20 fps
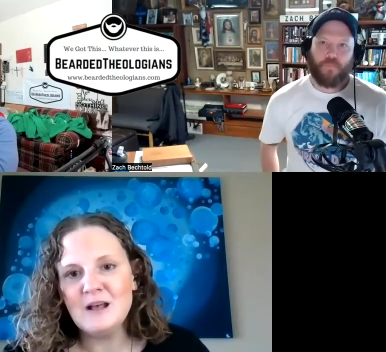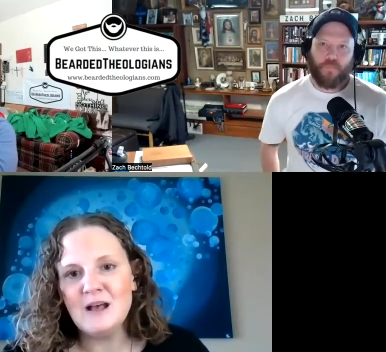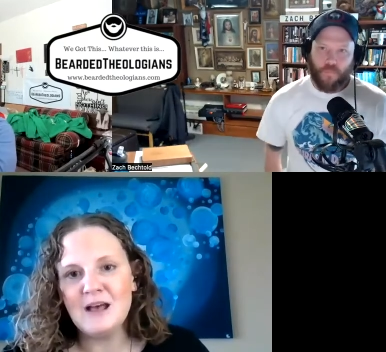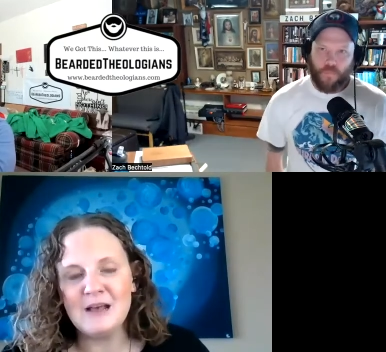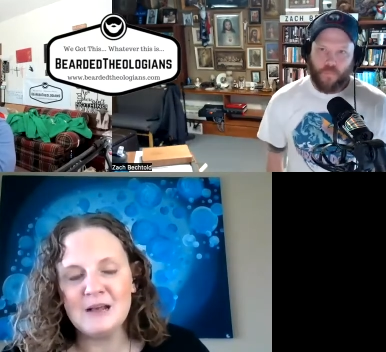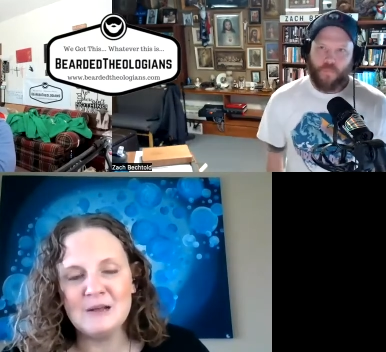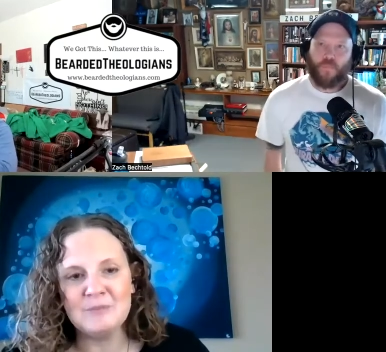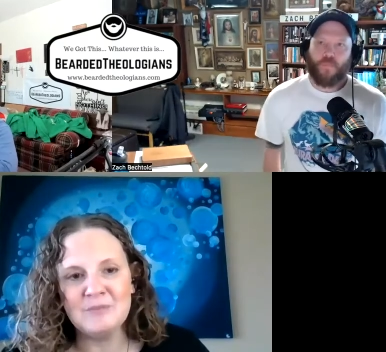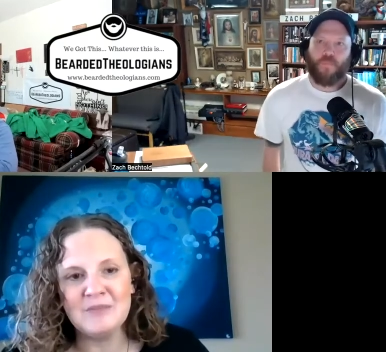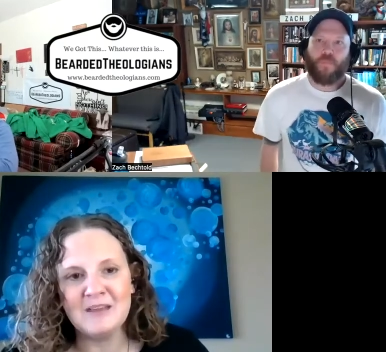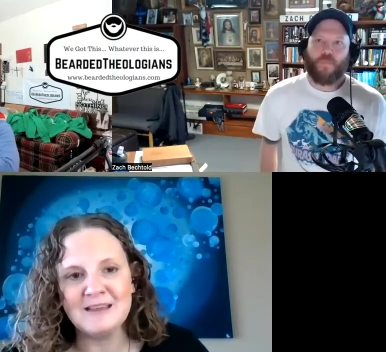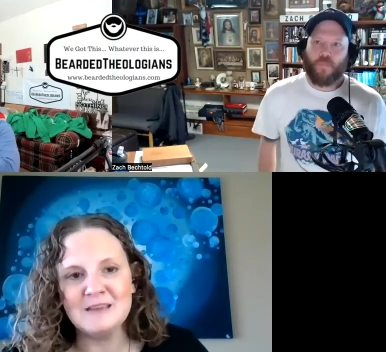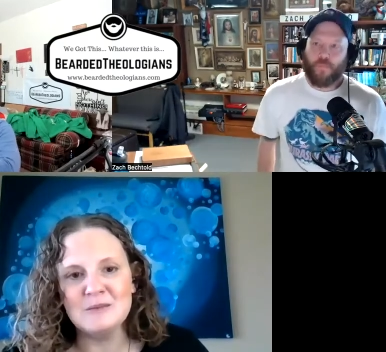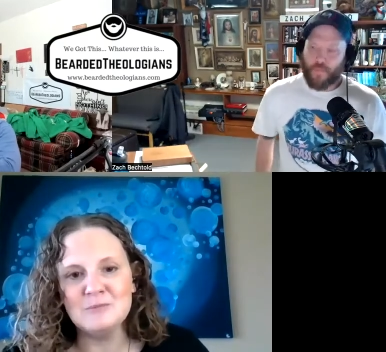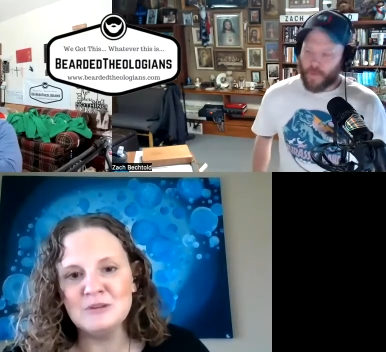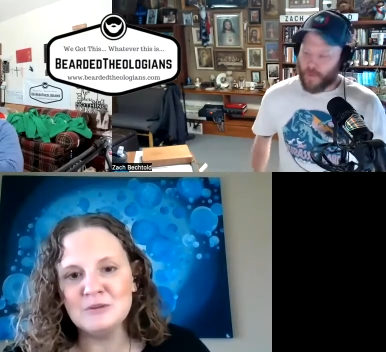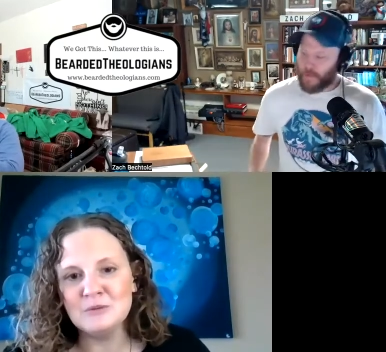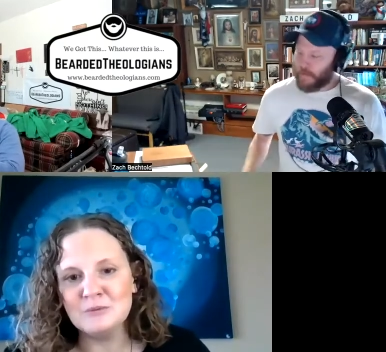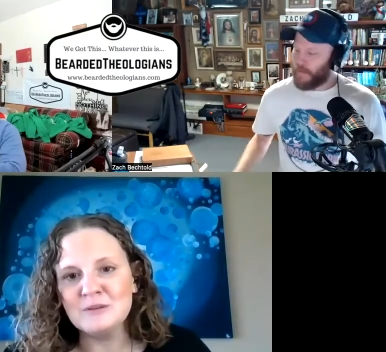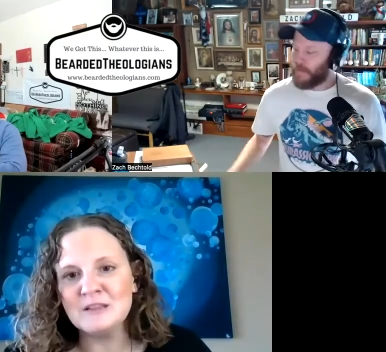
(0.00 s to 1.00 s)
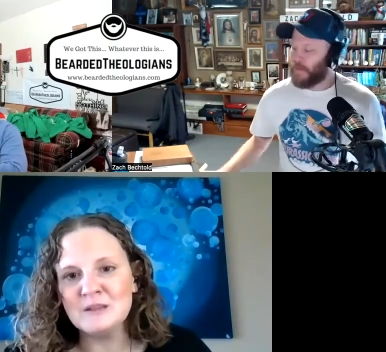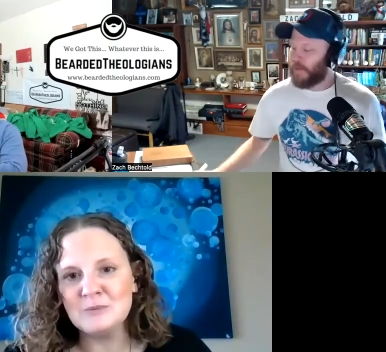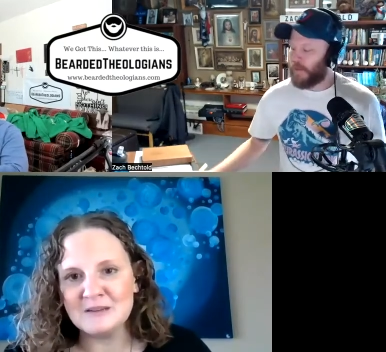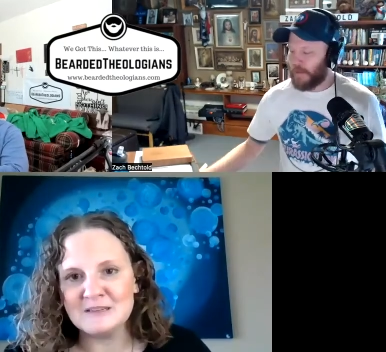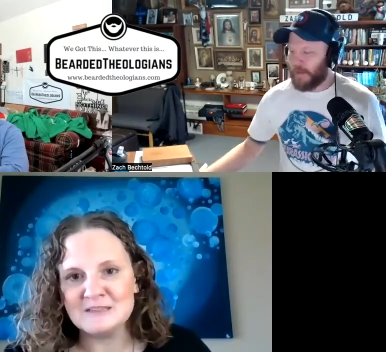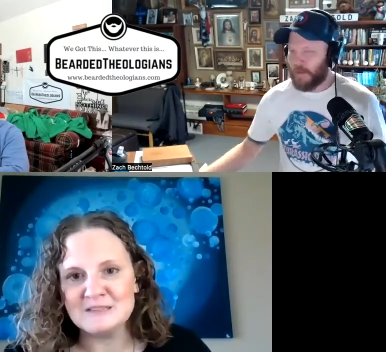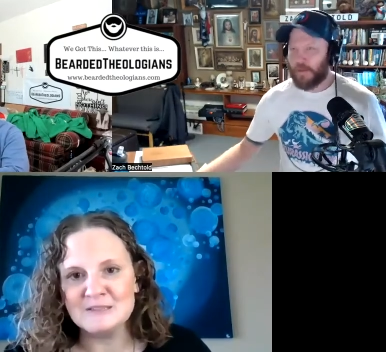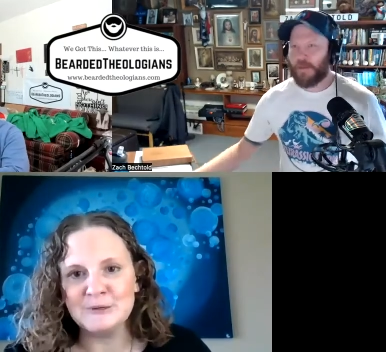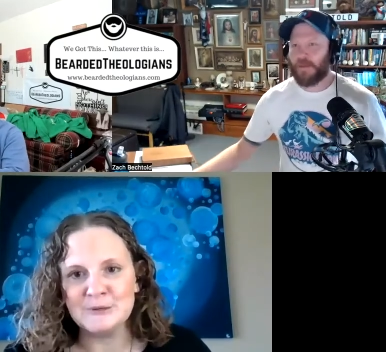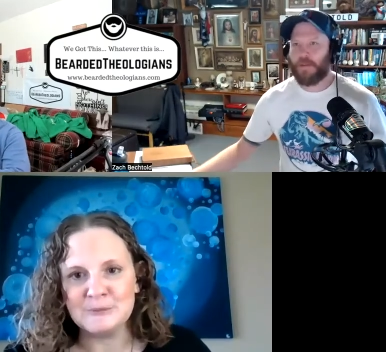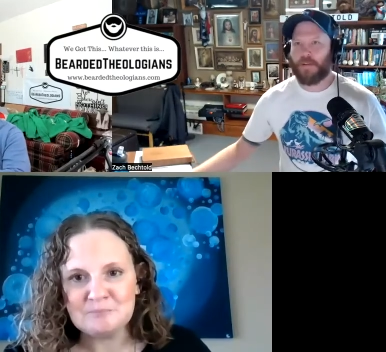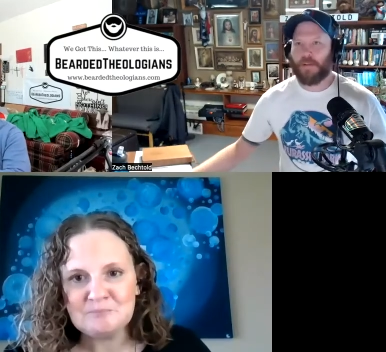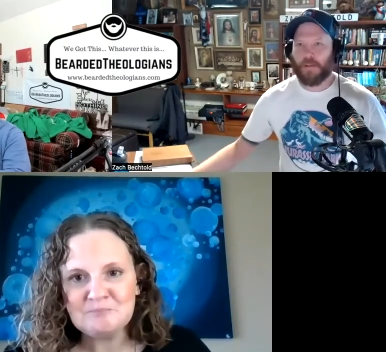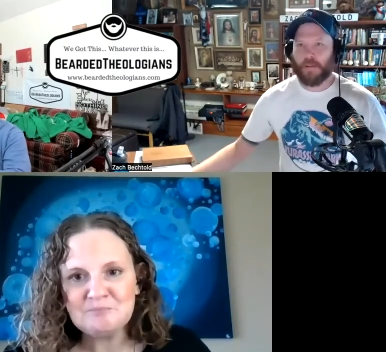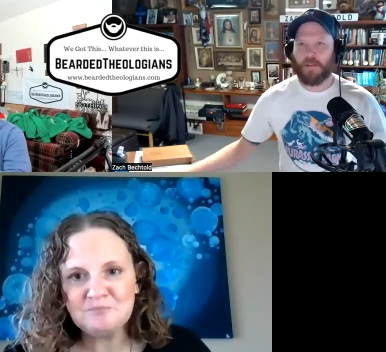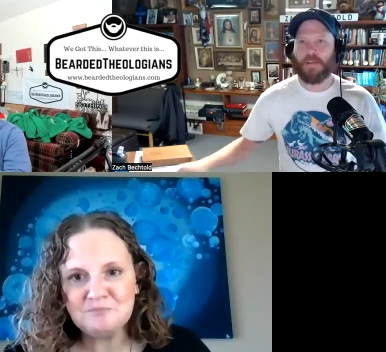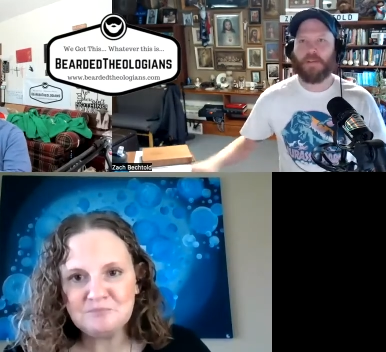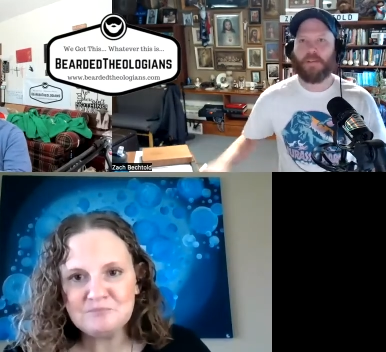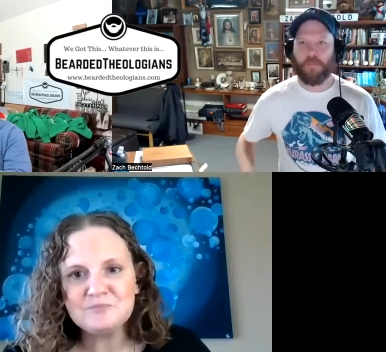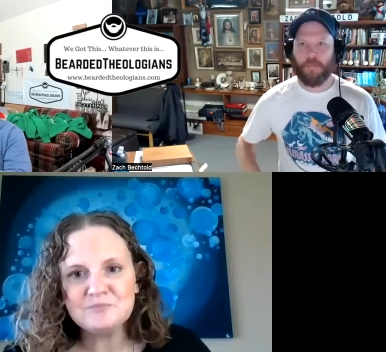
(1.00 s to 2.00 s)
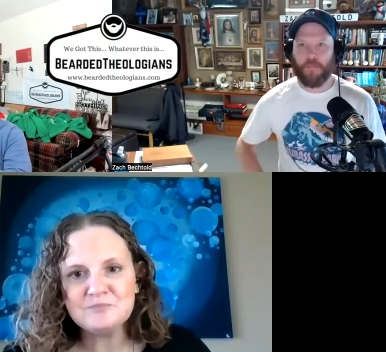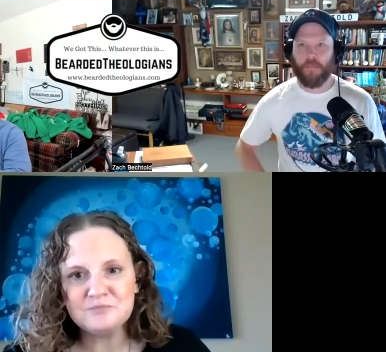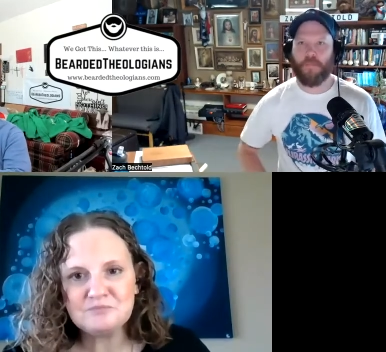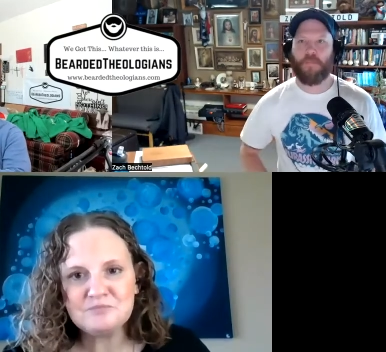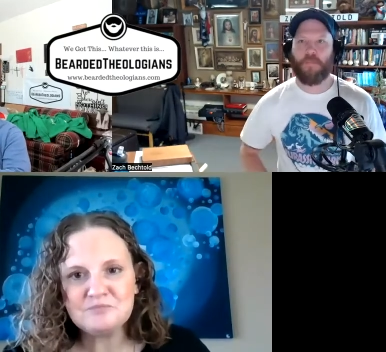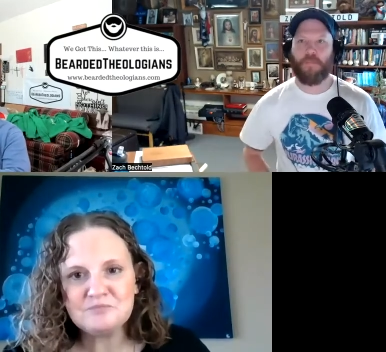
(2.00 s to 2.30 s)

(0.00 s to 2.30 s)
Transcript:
Speaker 1: um, that can be a really big deal mm-hmm.